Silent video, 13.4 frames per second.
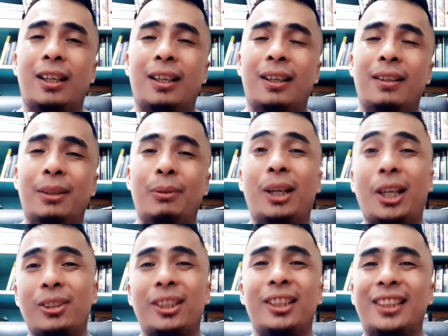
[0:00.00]
they were
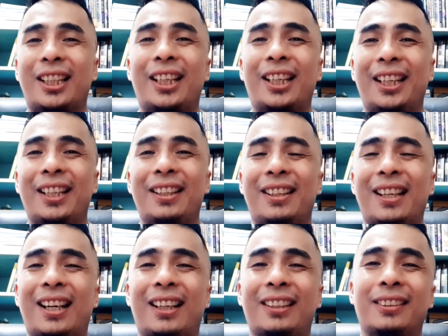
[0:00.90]
actually saying
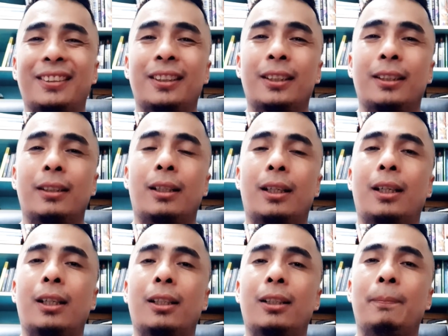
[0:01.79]
that
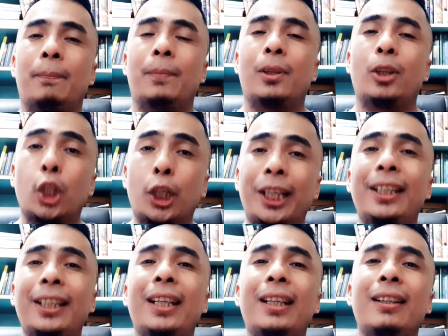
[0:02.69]

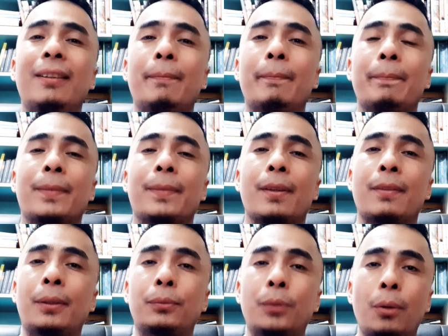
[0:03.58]
learning
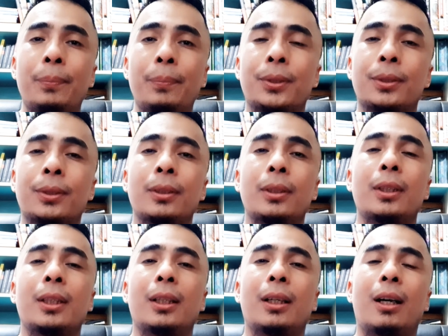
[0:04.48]
the ropes
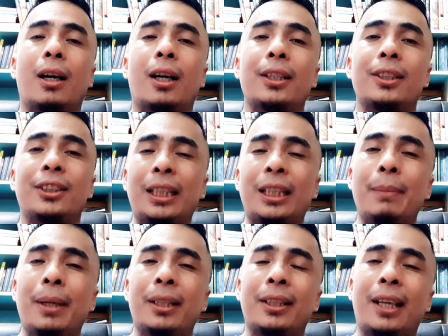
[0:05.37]
on
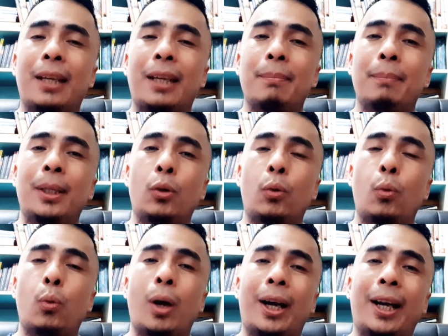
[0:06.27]
Steemit can be
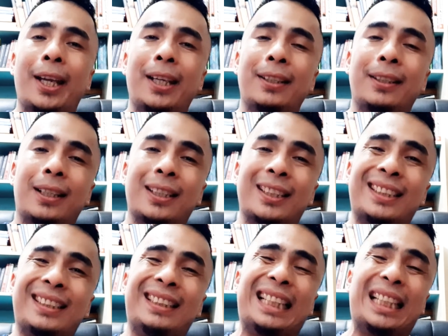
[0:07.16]
quite a
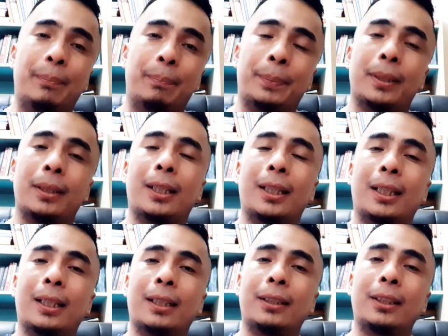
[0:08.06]
steep.
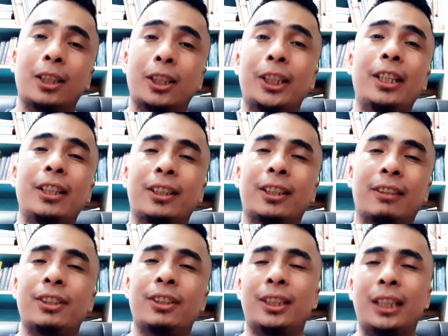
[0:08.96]
The learning
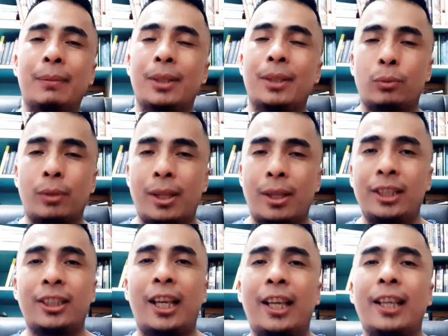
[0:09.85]
curve is steep. That's what they
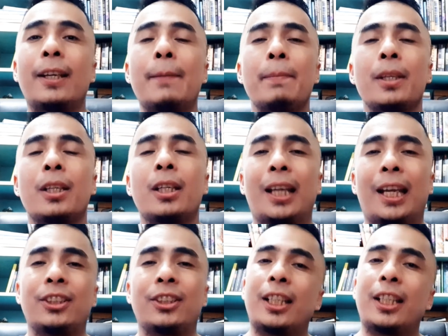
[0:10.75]
say.
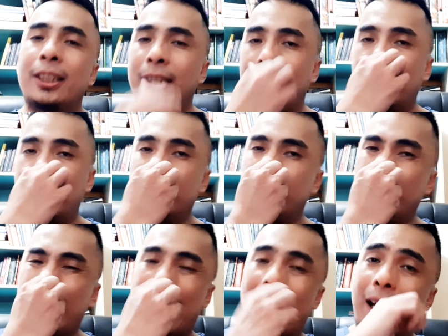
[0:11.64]
It's not as
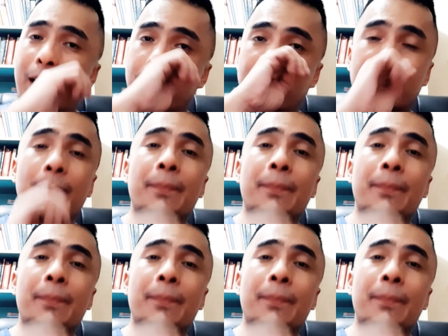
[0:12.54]
easy as